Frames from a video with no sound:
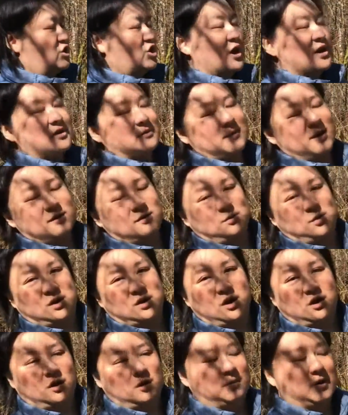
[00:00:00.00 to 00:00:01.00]
Chinese medicine, we
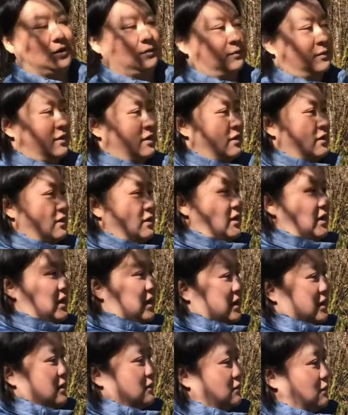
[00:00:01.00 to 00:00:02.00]
talk about
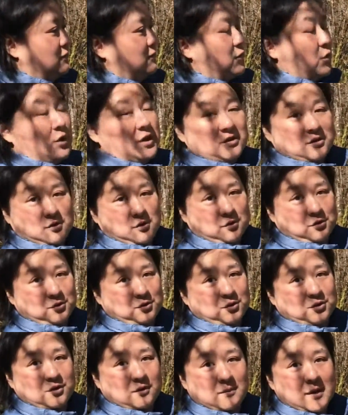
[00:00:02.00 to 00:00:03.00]
eating, the food is your
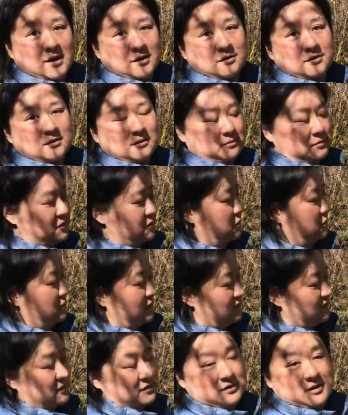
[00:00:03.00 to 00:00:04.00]
source of medicine. So
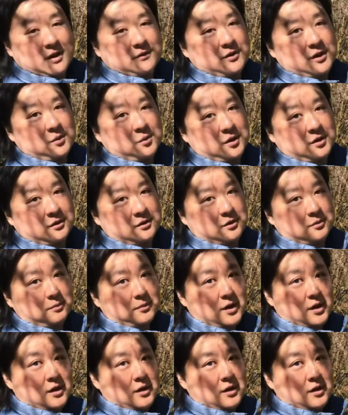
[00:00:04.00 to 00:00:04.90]
this is definitely one of them.